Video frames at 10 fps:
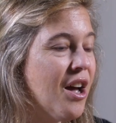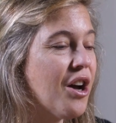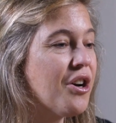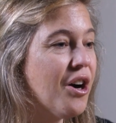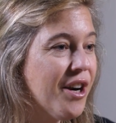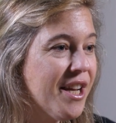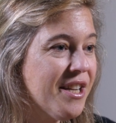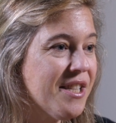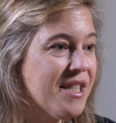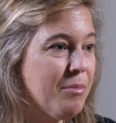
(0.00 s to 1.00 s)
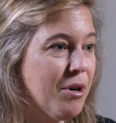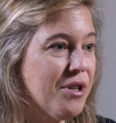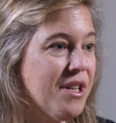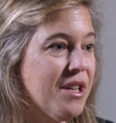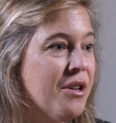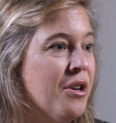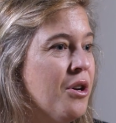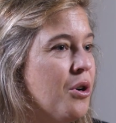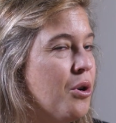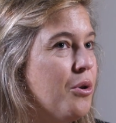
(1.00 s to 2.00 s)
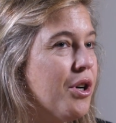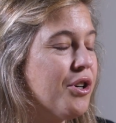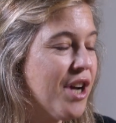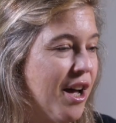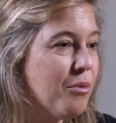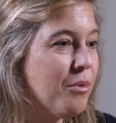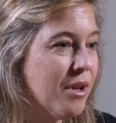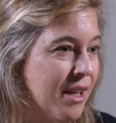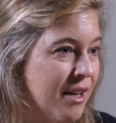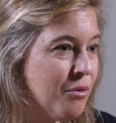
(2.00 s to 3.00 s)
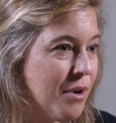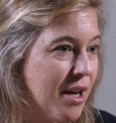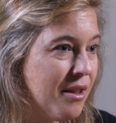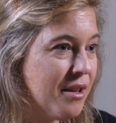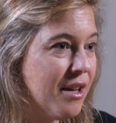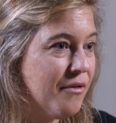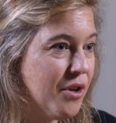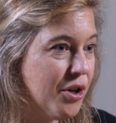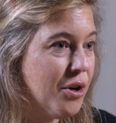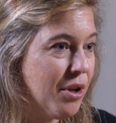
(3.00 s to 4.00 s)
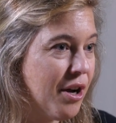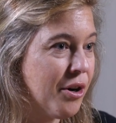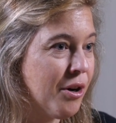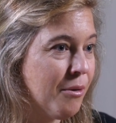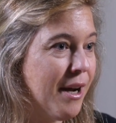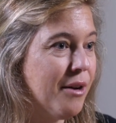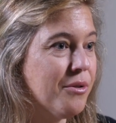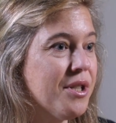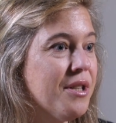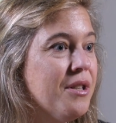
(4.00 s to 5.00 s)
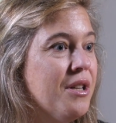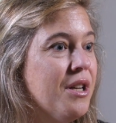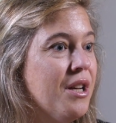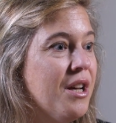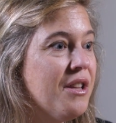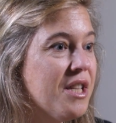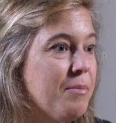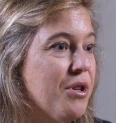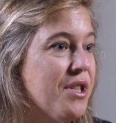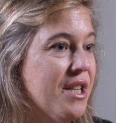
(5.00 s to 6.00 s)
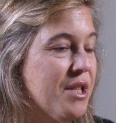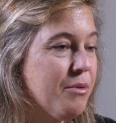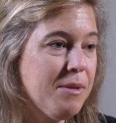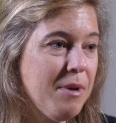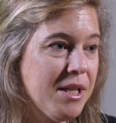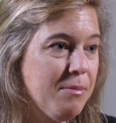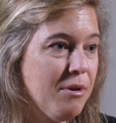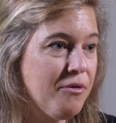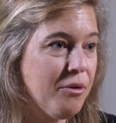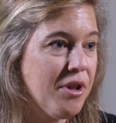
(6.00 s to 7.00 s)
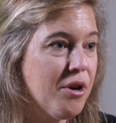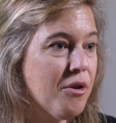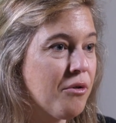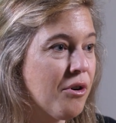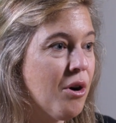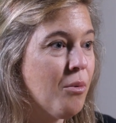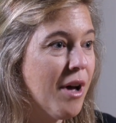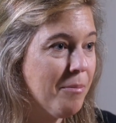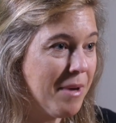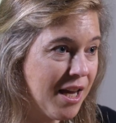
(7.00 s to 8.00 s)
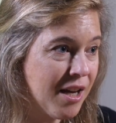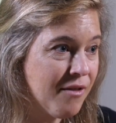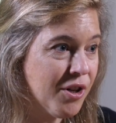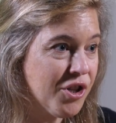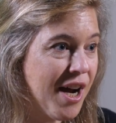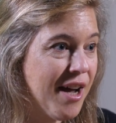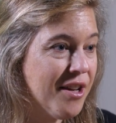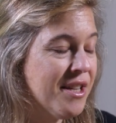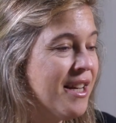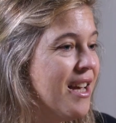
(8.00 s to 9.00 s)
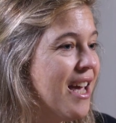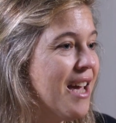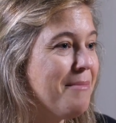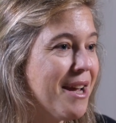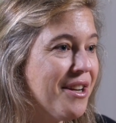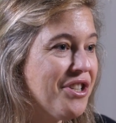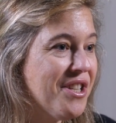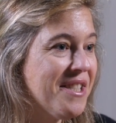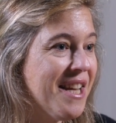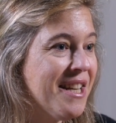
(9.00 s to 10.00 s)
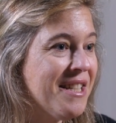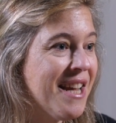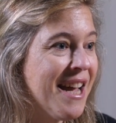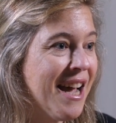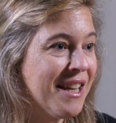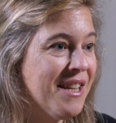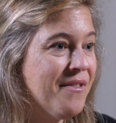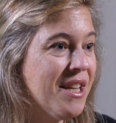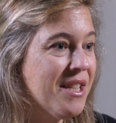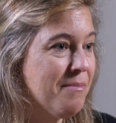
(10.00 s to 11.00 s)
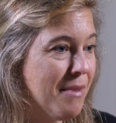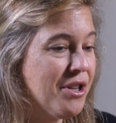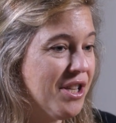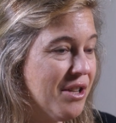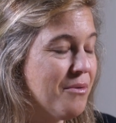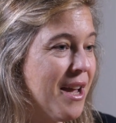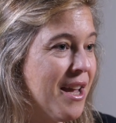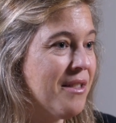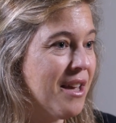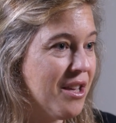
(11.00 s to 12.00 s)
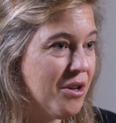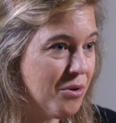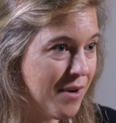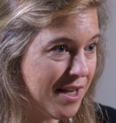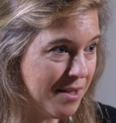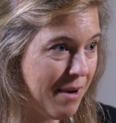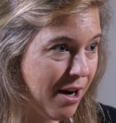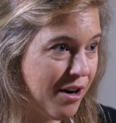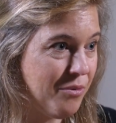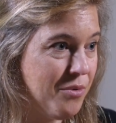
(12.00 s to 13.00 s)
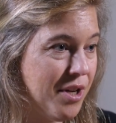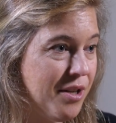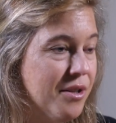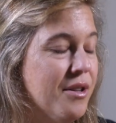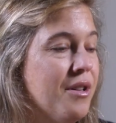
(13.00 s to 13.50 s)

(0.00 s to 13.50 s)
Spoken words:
A guardian is the person who your child will live with if you're no longer around. This person is responsible for the overall well-being of your child and manages day-to-day activities much in the way that you as a parent would.